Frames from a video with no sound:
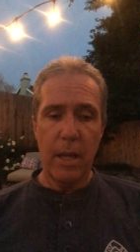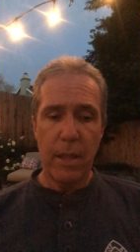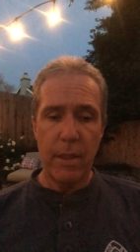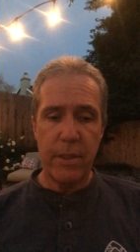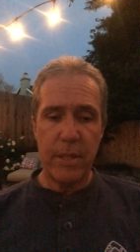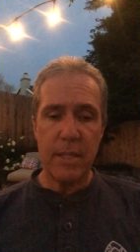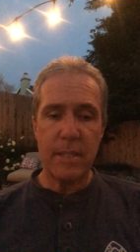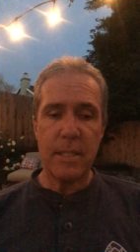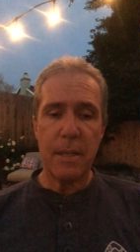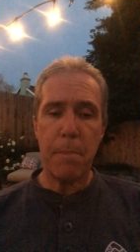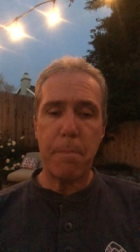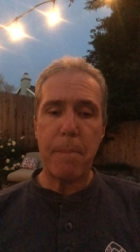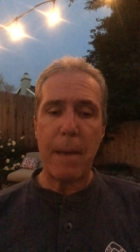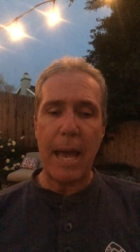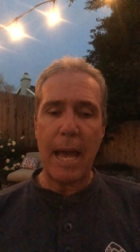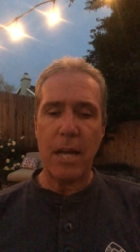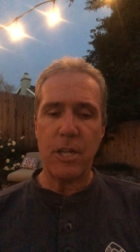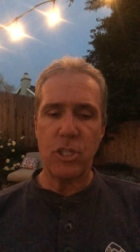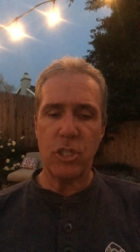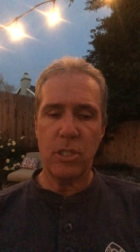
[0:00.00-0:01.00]
This
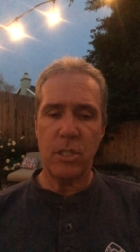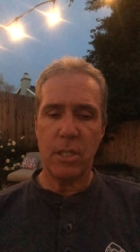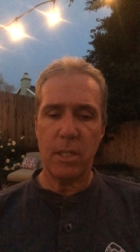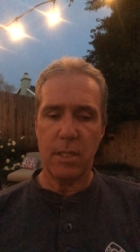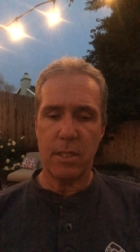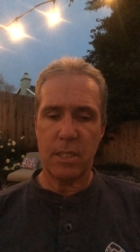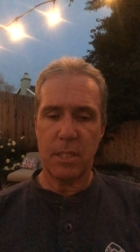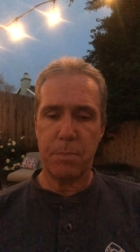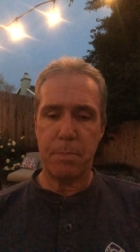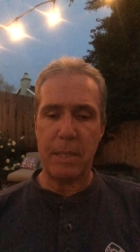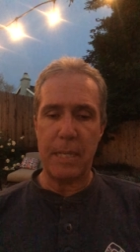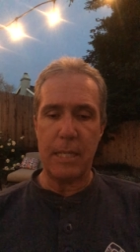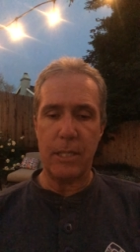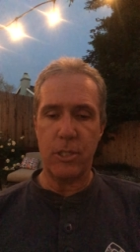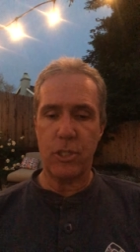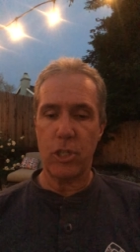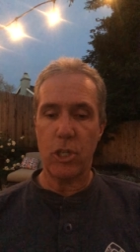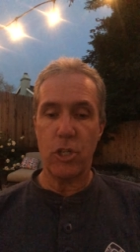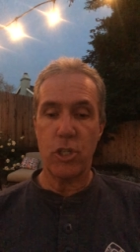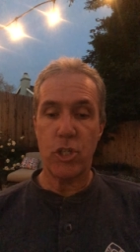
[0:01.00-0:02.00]
impassioned
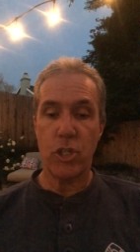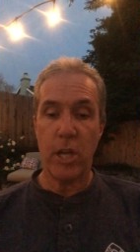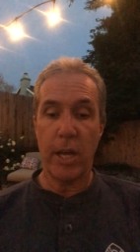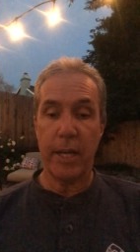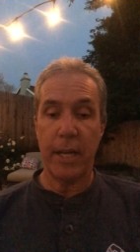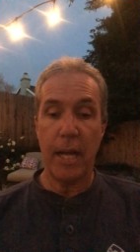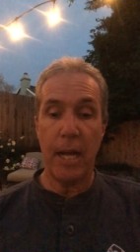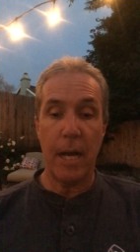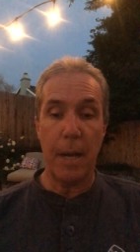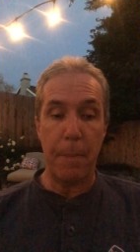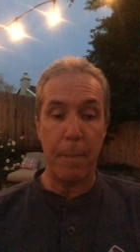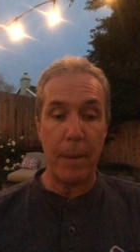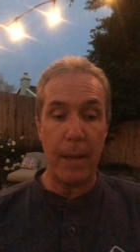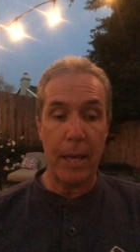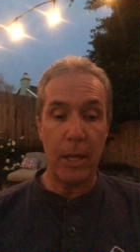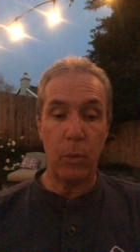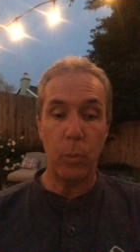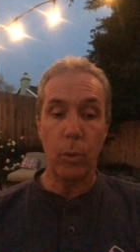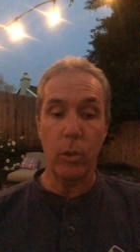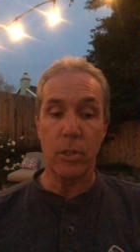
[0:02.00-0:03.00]
speech shut up
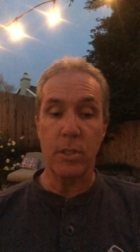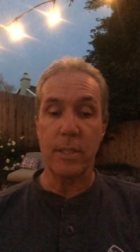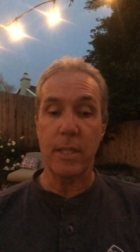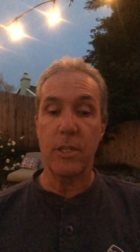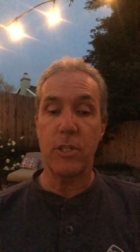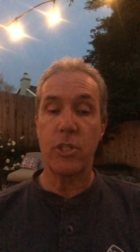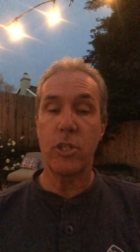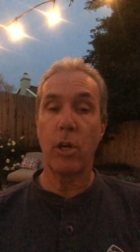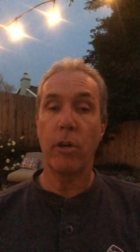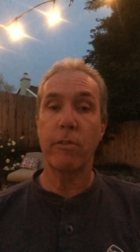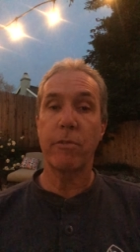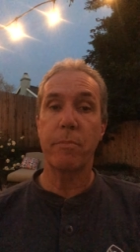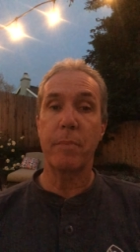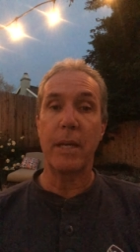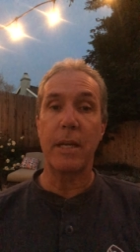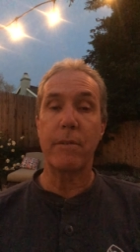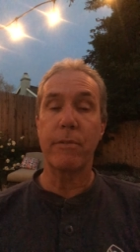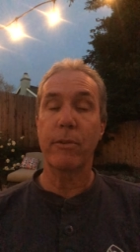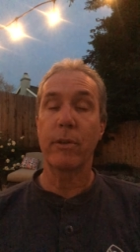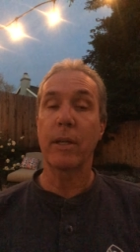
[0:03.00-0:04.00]
Edward's
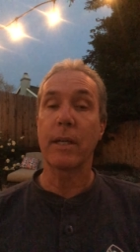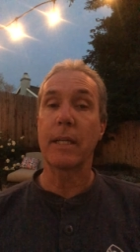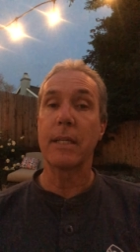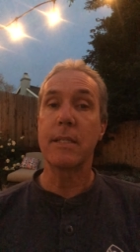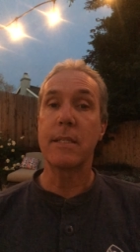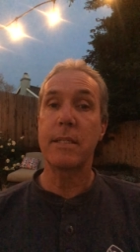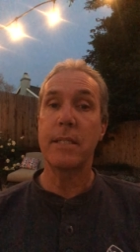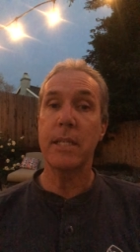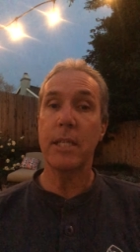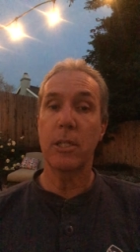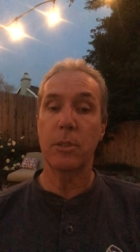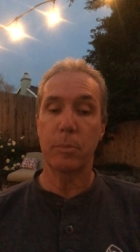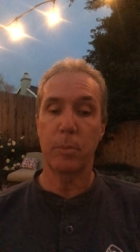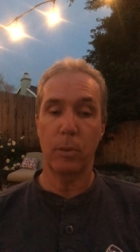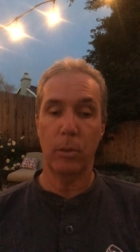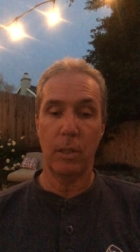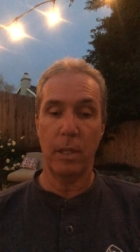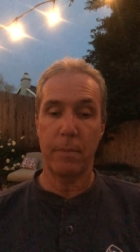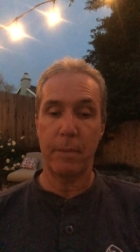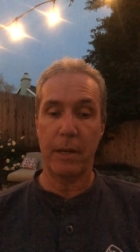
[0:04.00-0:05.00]
shelf-mate for a
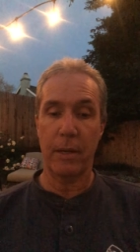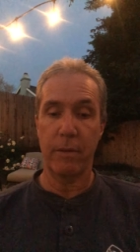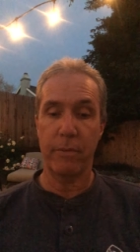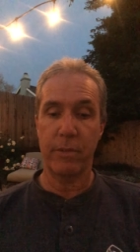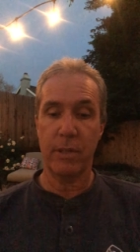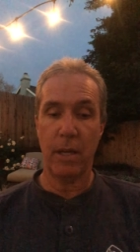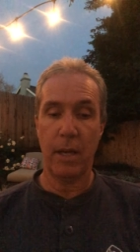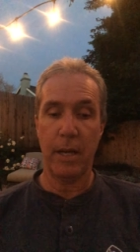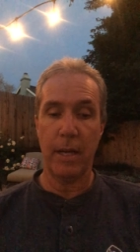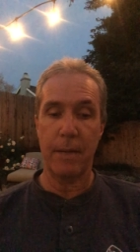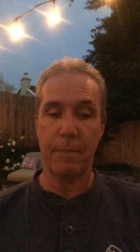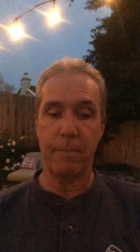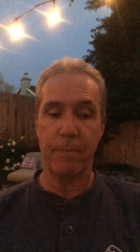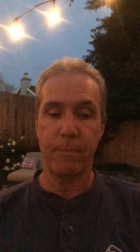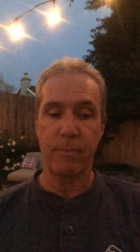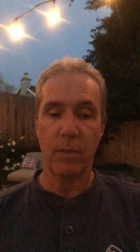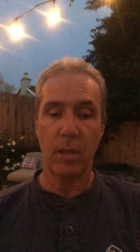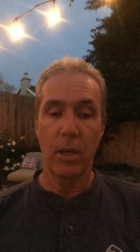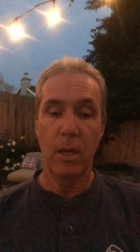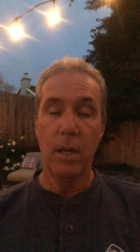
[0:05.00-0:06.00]
considerable amount of time.
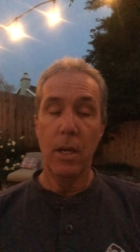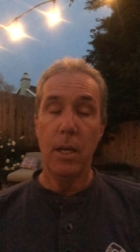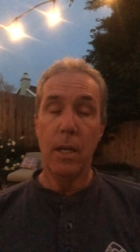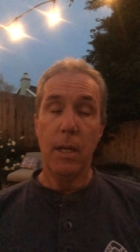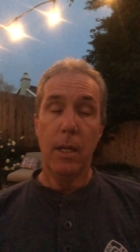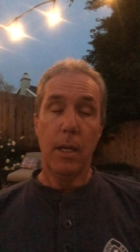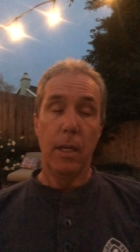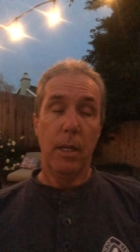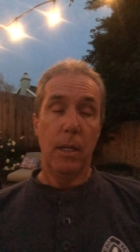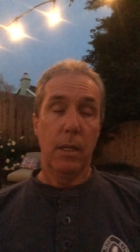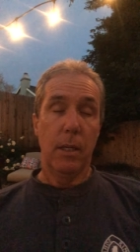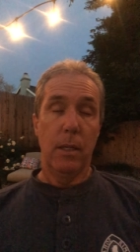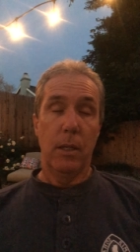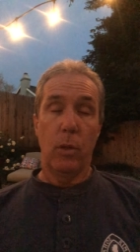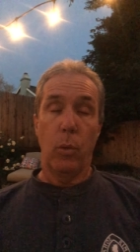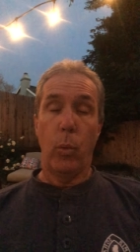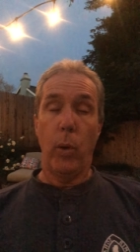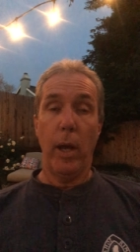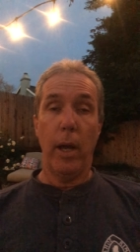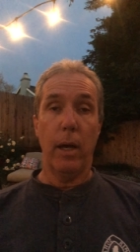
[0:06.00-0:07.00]

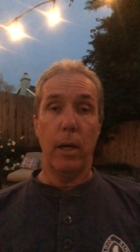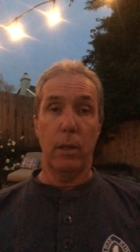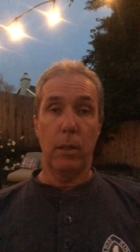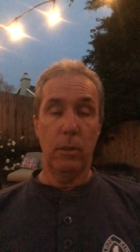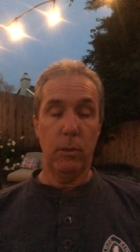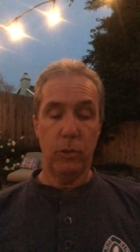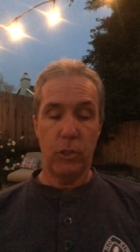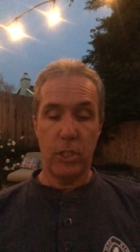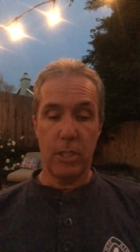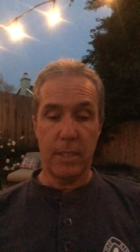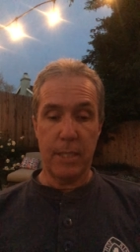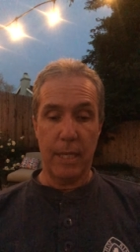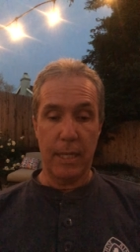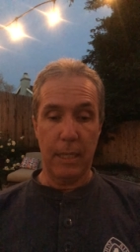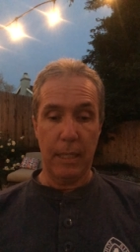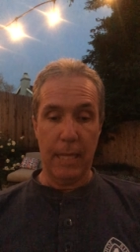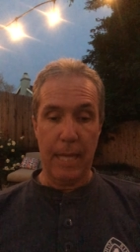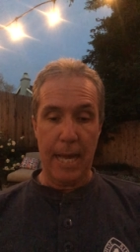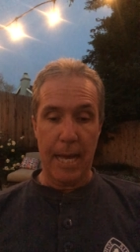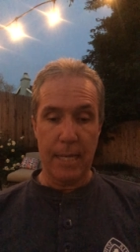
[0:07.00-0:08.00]
Well, she said
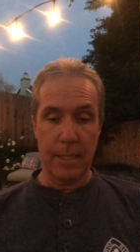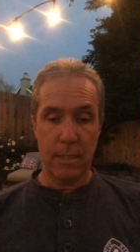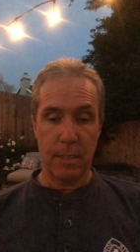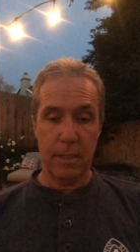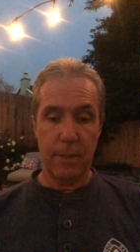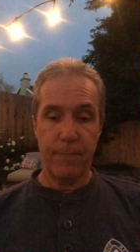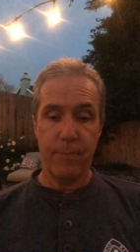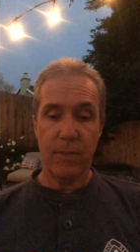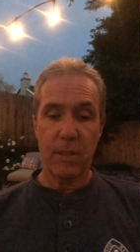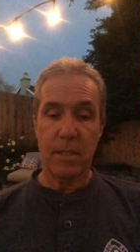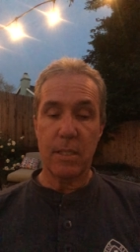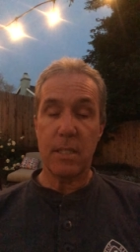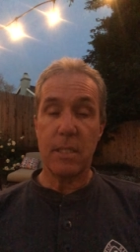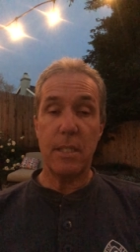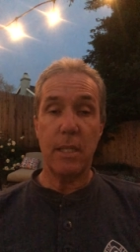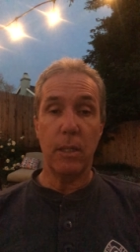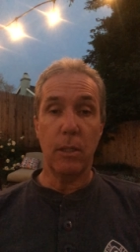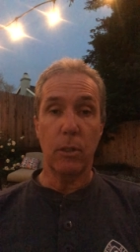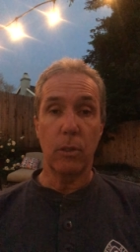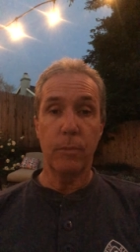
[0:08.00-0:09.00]
at last,
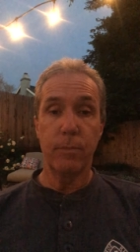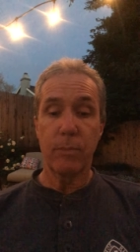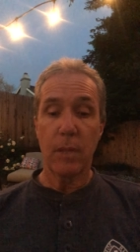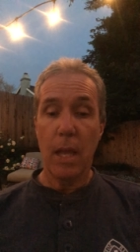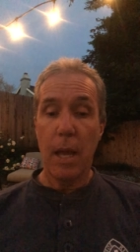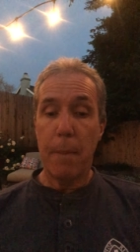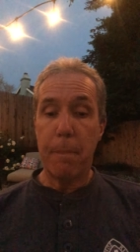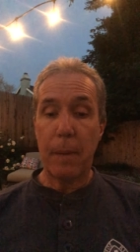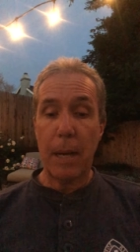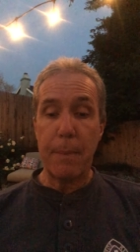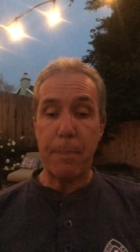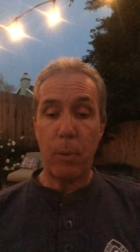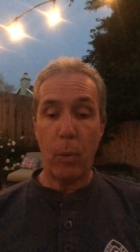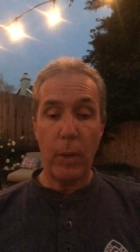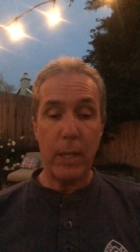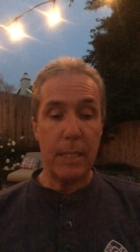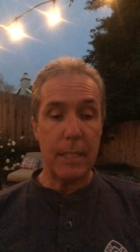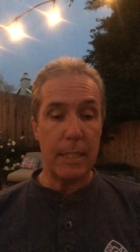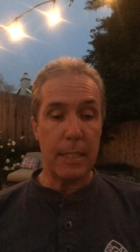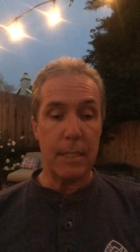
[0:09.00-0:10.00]
still, my
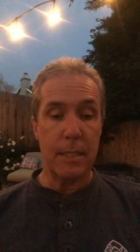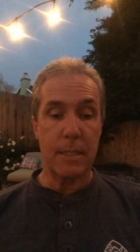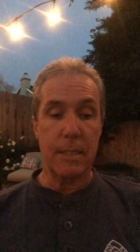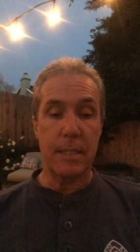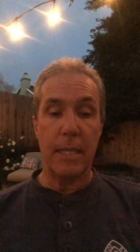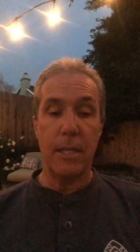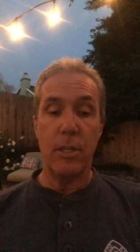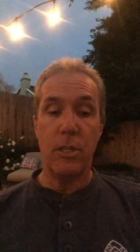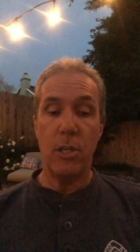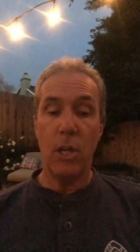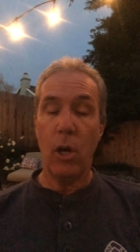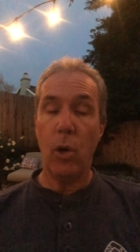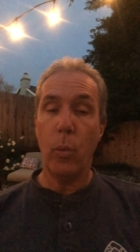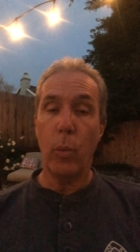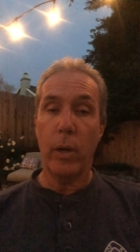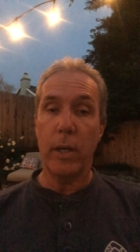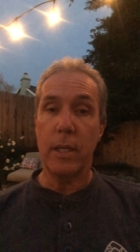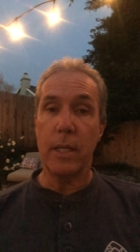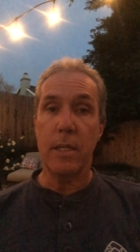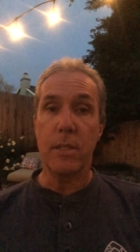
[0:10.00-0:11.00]
point is that no
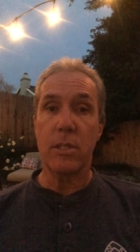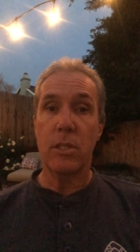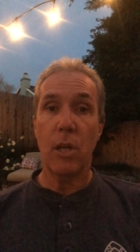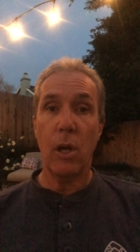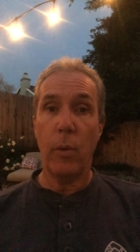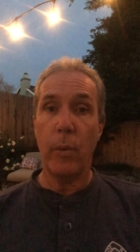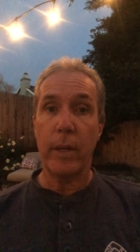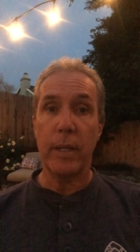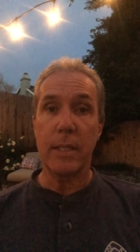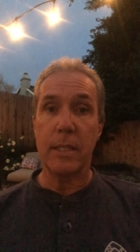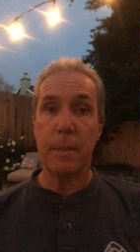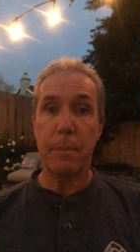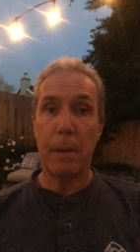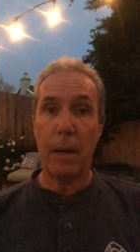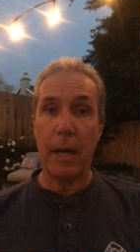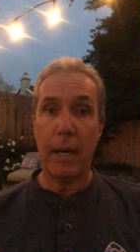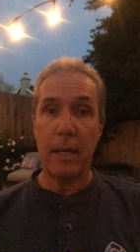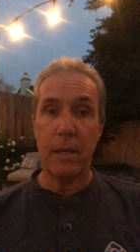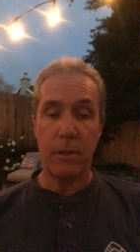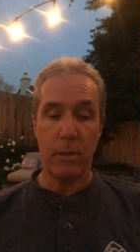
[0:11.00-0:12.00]
one is going to
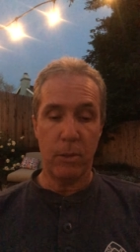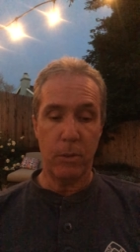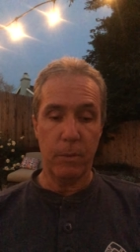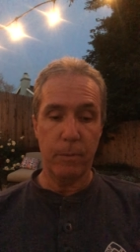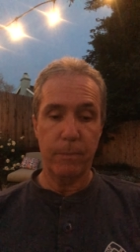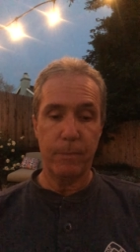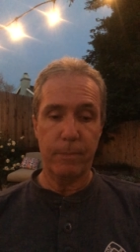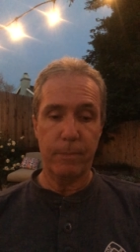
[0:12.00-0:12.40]
buy you.